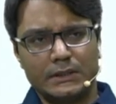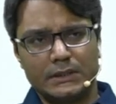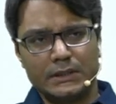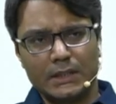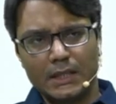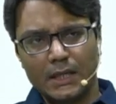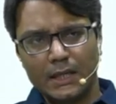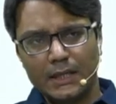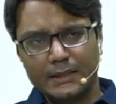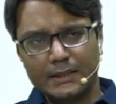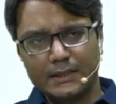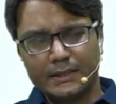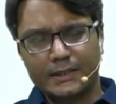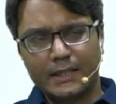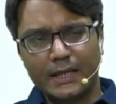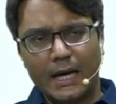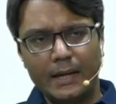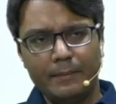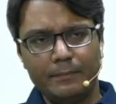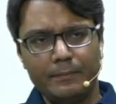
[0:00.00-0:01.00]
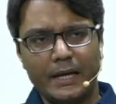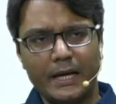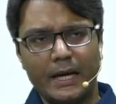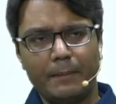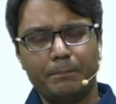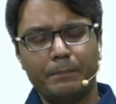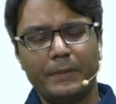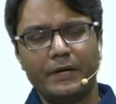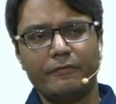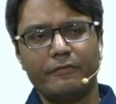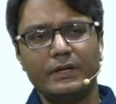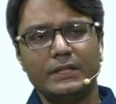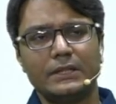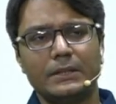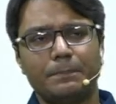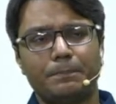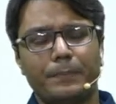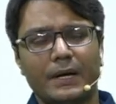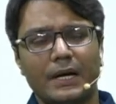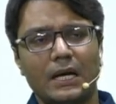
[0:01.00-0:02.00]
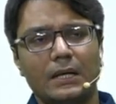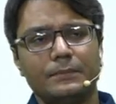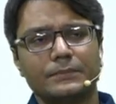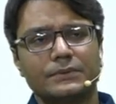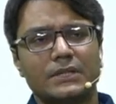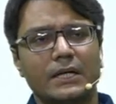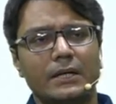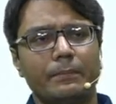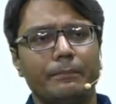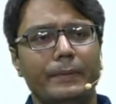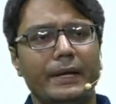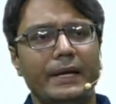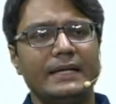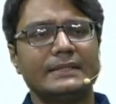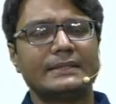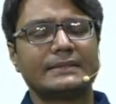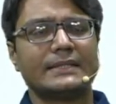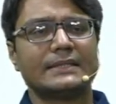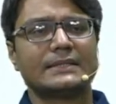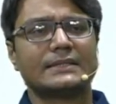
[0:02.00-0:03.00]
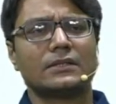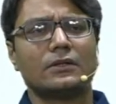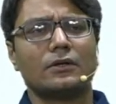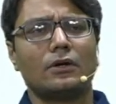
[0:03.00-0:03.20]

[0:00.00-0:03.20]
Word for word: Generally, the time gap between the prelims and mains is